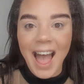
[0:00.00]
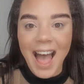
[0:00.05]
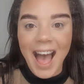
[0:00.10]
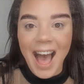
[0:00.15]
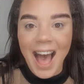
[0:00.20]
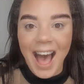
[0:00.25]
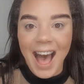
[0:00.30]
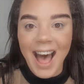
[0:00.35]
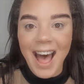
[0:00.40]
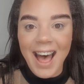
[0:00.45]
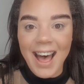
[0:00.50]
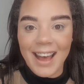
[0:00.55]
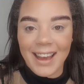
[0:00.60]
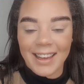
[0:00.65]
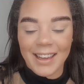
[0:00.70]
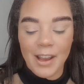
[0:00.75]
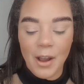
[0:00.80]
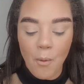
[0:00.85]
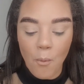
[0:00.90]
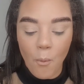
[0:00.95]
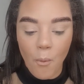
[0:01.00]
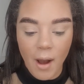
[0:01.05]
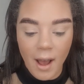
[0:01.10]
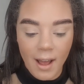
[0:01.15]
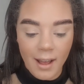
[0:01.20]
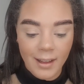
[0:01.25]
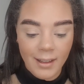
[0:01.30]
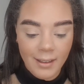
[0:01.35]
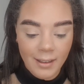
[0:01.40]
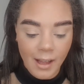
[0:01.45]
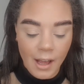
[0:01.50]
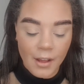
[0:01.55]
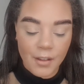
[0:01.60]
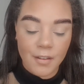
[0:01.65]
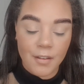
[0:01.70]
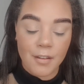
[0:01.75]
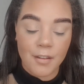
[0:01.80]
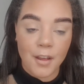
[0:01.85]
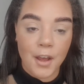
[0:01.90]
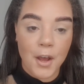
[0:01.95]
Hi, well,
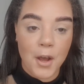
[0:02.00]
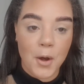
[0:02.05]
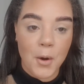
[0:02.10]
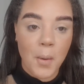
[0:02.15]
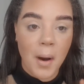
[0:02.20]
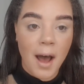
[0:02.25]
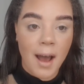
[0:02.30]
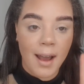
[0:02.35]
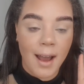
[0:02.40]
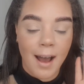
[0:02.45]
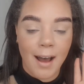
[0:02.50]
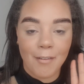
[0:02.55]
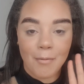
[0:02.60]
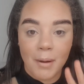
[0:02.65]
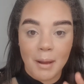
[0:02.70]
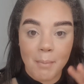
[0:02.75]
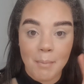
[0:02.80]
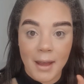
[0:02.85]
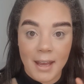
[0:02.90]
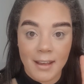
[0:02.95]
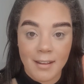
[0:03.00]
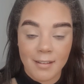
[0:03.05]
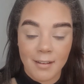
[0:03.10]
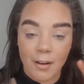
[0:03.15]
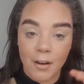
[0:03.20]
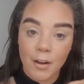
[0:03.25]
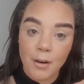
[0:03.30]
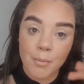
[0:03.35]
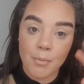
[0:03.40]
so I have my base on,